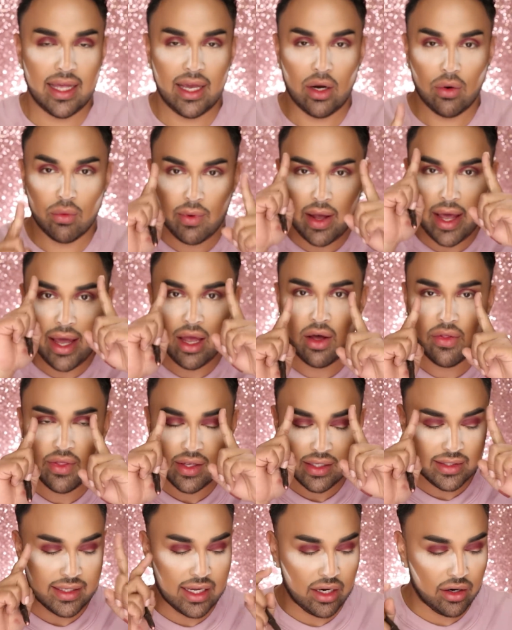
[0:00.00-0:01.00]
like right on
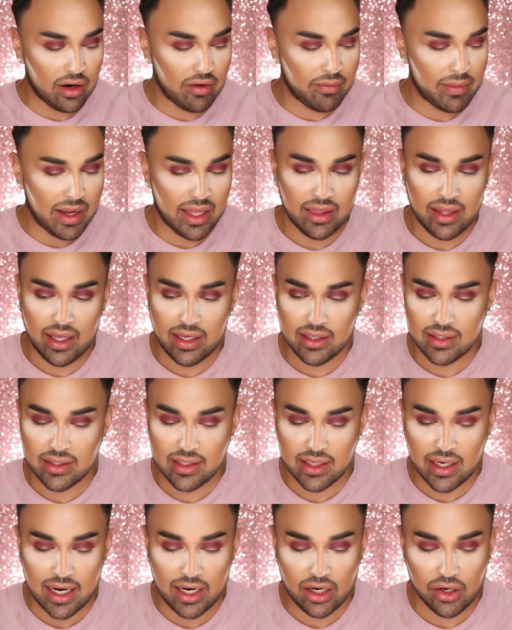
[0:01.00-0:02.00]
the center of my lid just
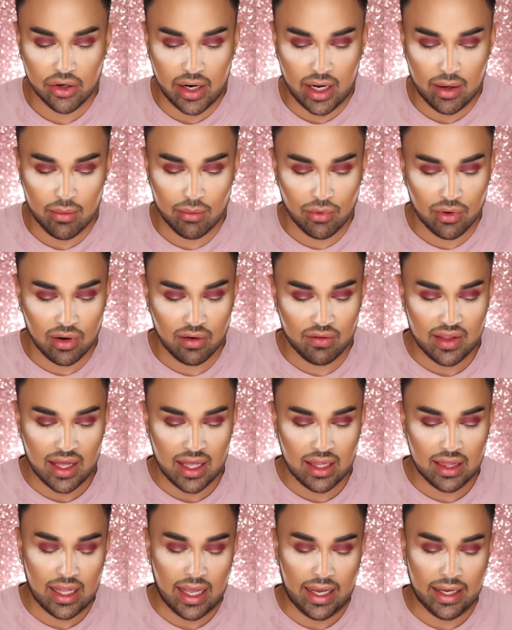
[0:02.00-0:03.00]
to kind of create more of
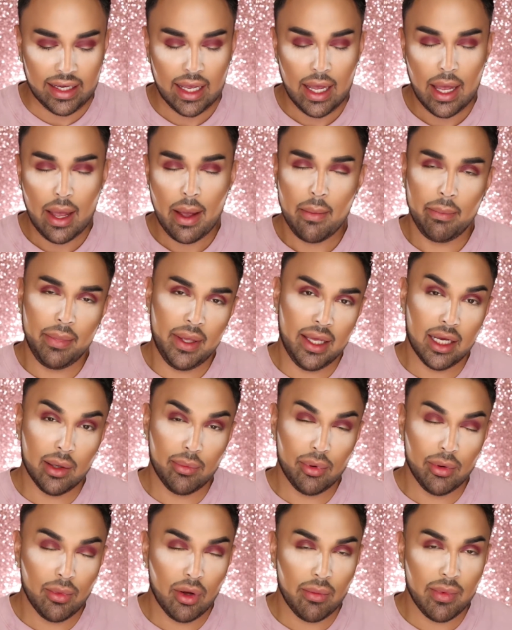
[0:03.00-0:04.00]
that like
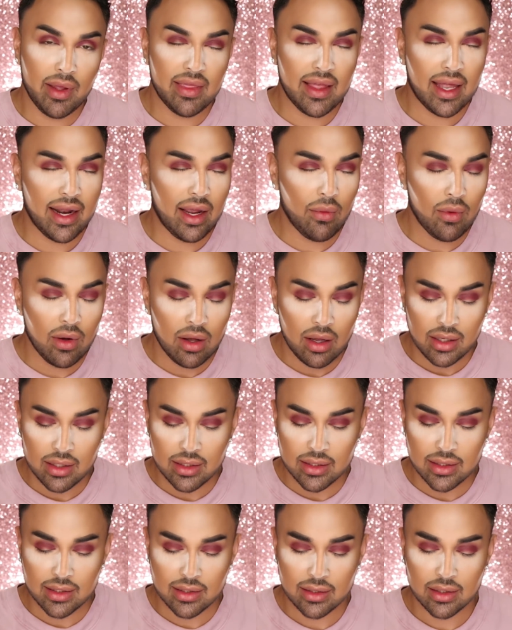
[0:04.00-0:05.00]
peekaboo moment that I
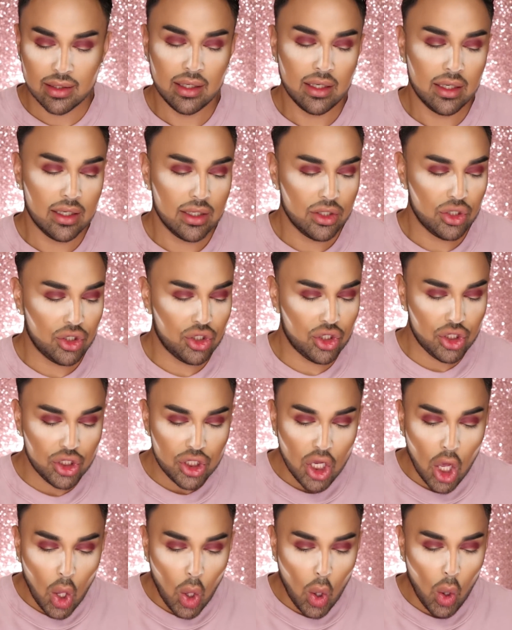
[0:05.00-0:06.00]
want.
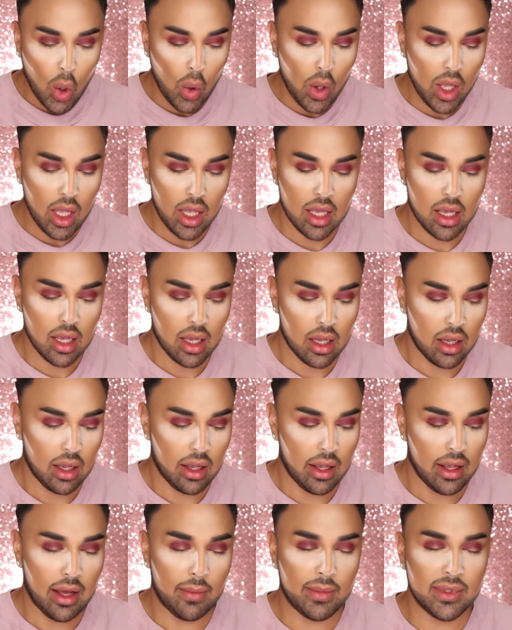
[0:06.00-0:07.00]
So
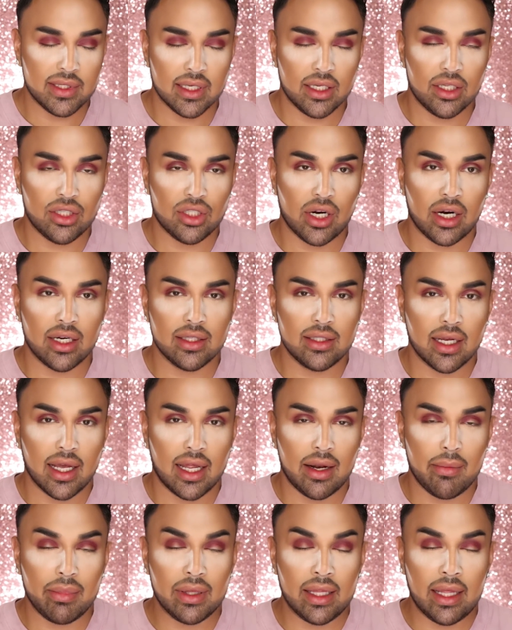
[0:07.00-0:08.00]
I'm just gonna start to
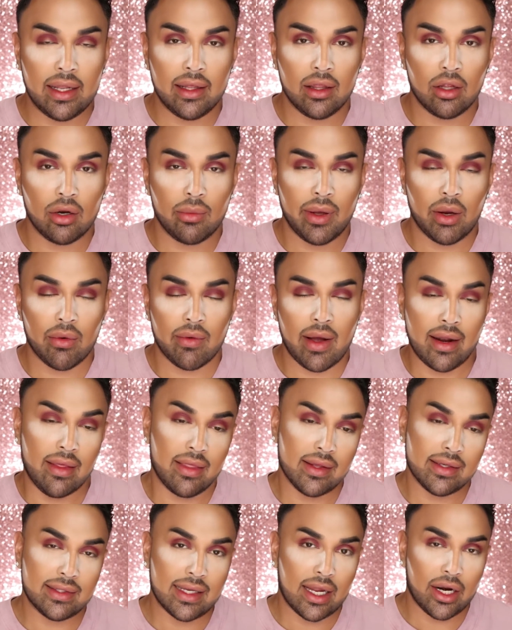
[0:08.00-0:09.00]
kind of blend a little bit right in
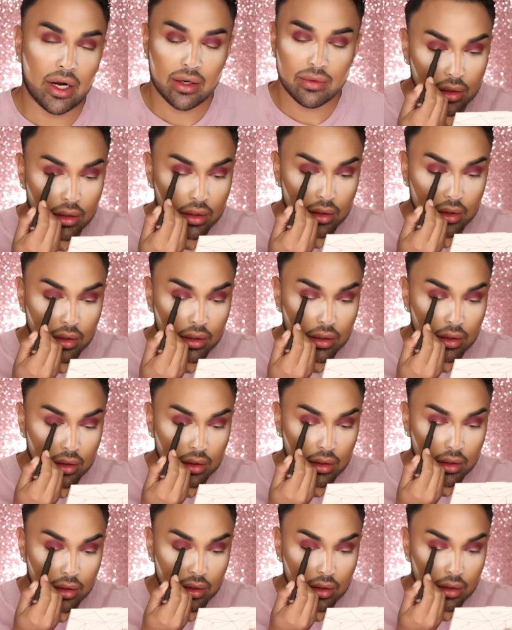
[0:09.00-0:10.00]
the center.
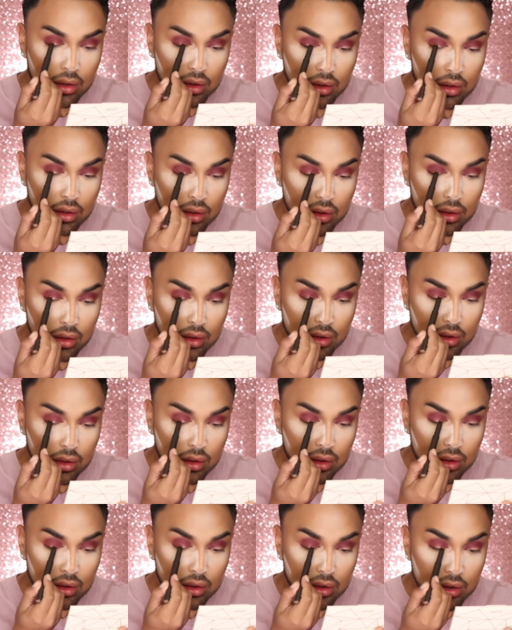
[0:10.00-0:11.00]

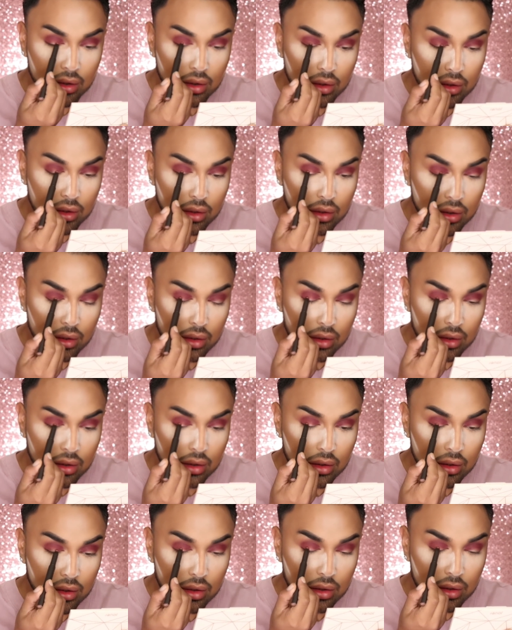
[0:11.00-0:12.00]
And I'm gonna do
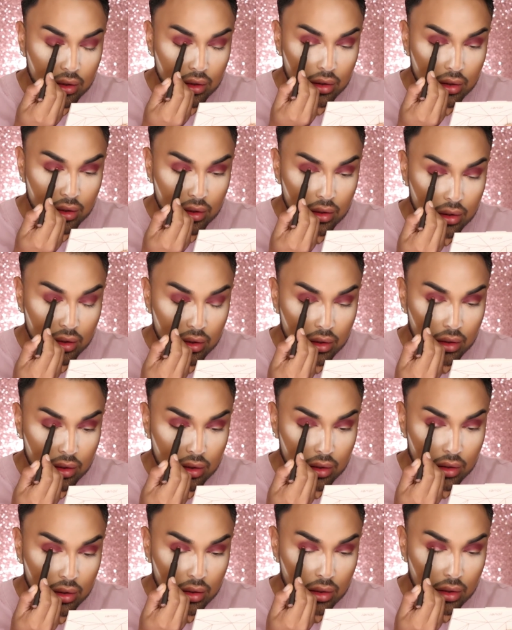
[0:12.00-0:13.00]
that like right where you kind
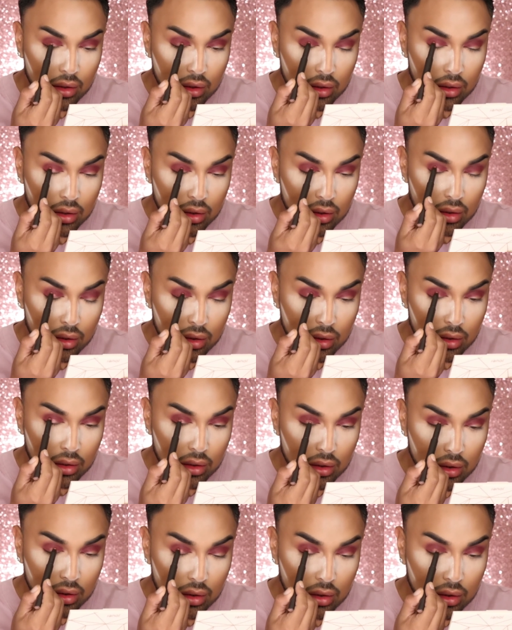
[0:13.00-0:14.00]
of see like no
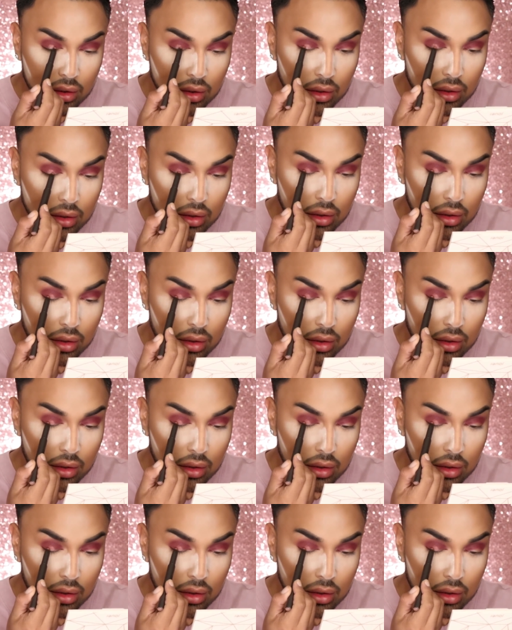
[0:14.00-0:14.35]
shadow yet.